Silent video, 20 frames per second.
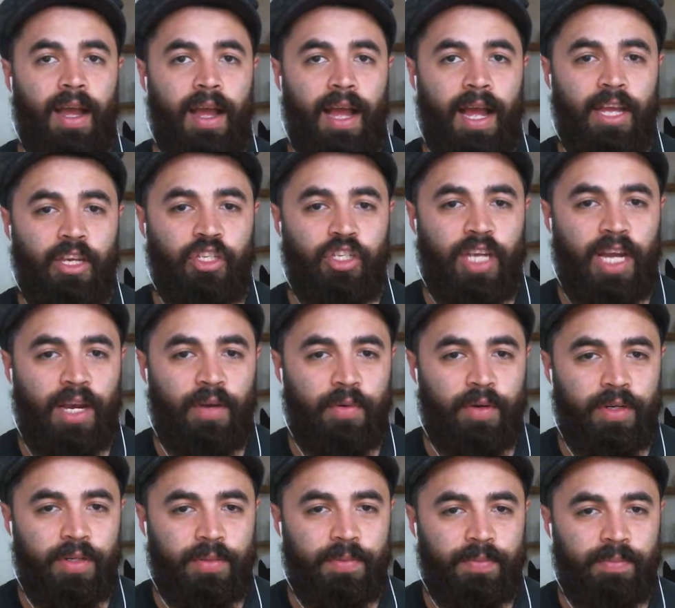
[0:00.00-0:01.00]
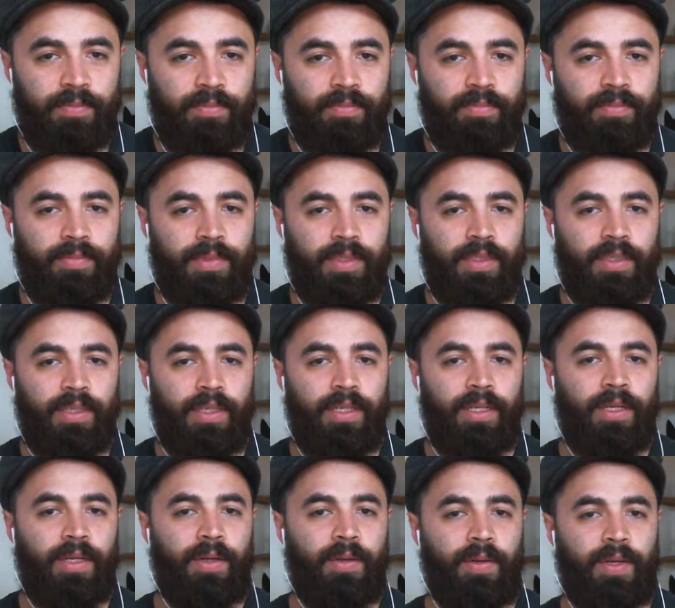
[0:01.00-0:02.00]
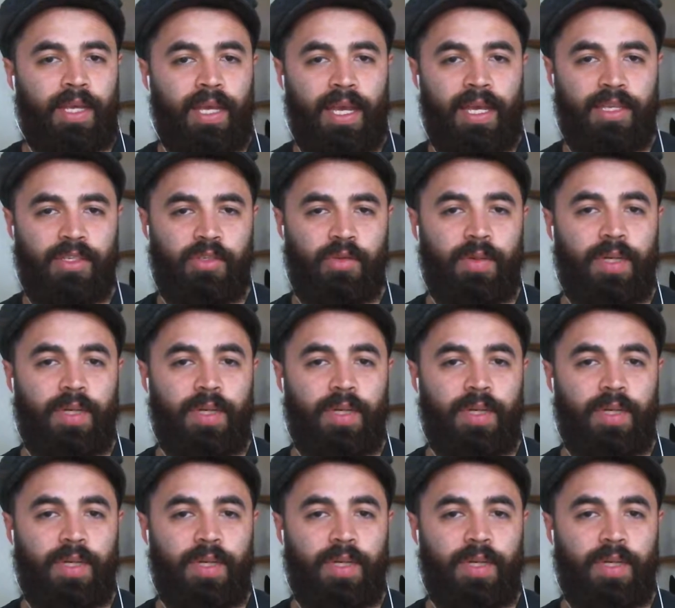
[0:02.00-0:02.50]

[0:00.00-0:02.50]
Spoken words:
I showered. Okay, so